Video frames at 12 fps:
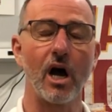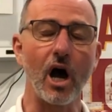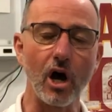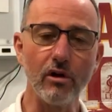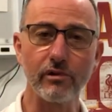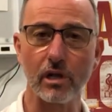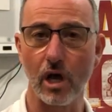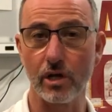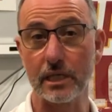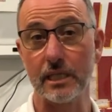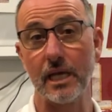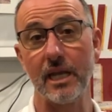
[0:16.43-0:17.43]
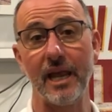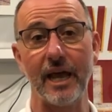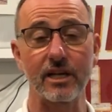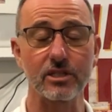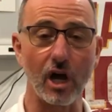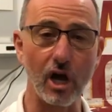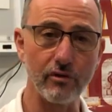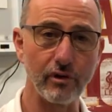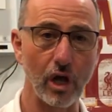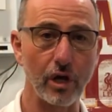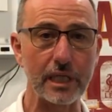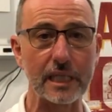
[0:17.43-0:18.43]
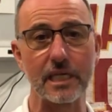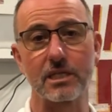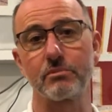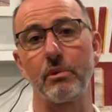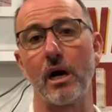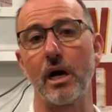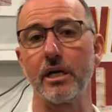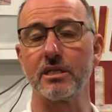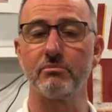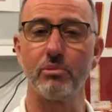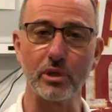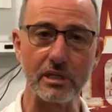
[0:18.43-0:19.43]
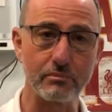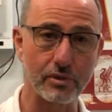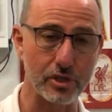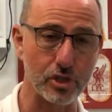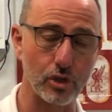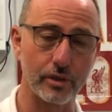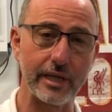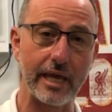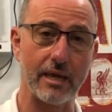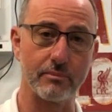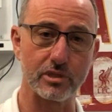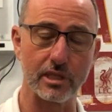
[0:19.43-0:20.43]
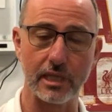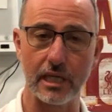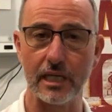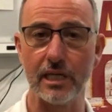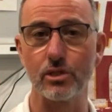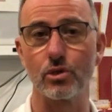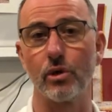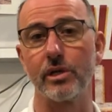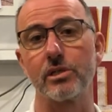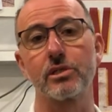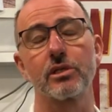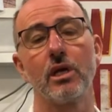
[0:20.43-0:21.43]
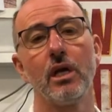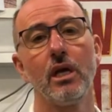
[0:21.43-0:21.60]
overloading their necks, overloading their spines, putting pressure on their hips and their knee joints.